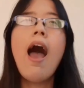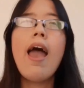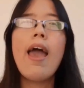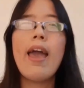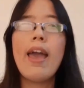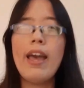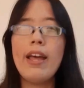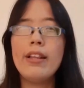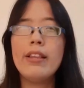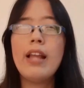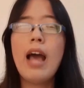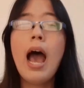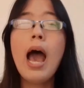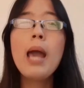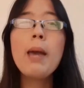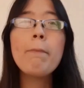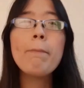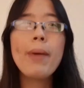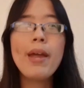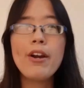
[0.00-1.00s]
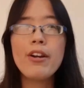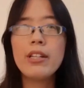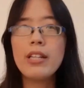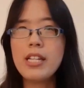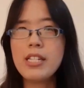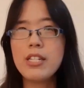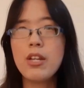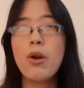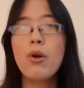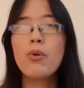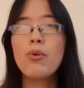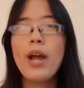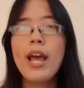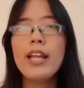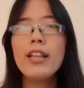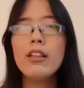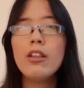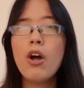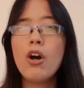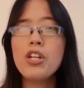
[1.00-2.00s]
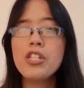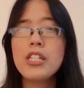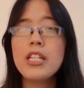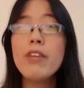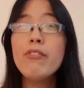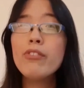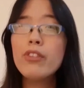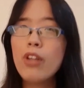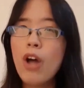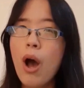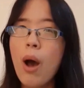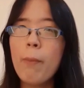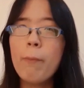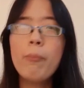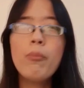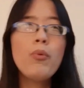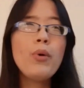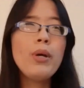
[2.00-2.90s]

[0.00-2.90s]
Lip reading: And I pair this red long sleeve top